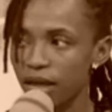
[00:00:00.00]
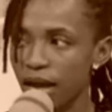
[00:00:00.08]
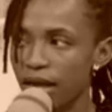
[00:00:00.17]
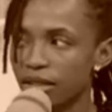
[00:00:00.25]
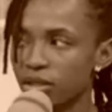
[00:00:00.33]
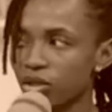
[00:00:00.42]

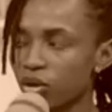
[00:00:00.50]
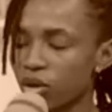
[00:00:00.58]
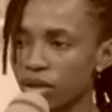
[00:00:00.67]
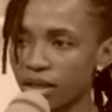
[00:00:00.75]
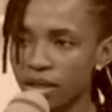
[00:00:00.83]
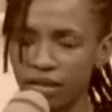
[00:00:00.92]
and
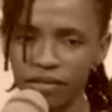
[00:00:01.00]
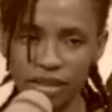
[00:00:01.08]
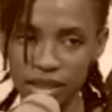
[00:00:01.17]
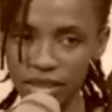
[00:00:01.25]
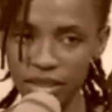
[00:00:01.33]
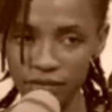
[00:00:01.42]
you're never
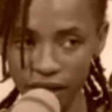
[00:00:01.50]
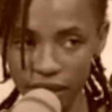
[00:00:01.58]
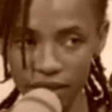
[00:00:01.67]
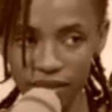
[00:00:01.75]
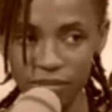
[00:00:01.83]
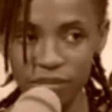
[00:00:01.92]
satisfied.